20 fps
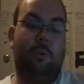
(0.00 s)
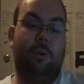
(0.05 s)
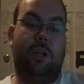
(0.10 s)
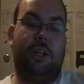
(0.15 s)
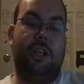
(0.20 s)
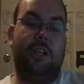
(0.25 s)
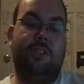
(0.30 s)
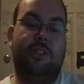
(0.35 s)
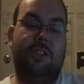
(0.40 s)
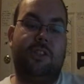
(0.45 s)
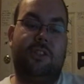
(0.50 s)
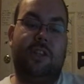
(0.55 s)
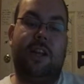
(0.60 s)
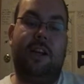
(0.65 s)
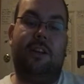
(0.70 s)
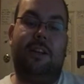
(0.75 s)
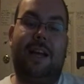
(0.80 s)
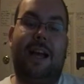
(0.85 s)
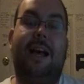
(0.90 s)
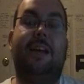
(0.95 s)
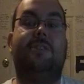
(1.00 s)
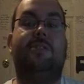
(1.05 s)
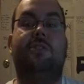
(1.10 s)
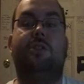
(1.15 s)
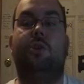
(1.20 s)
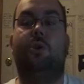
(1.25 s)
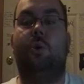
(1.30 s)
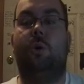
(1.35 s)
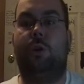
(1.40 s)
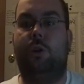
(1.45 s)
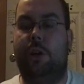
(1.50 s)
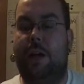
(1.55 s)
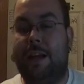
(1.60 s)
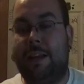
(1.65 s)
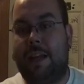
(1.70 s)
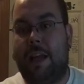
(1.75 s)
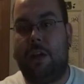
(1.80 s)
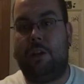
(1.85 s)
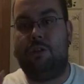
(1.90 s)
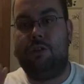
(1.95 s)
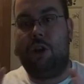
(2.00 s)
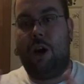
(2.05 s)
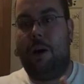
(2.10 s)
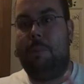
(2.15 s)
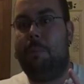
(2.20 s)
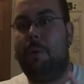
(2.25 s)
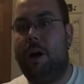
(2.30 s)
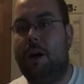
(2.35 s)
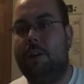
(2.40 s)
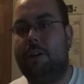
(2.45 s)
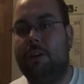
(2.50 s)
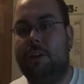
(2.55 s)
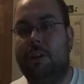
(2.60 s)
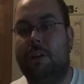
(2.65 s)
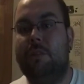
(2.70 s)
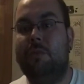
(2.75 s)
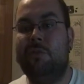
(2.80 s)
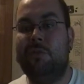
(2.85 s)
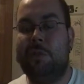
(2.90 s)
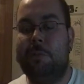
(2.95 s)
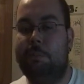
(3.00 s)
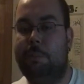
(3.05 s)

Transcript: Rikishi-style ass in the corner. Again, not mocking her,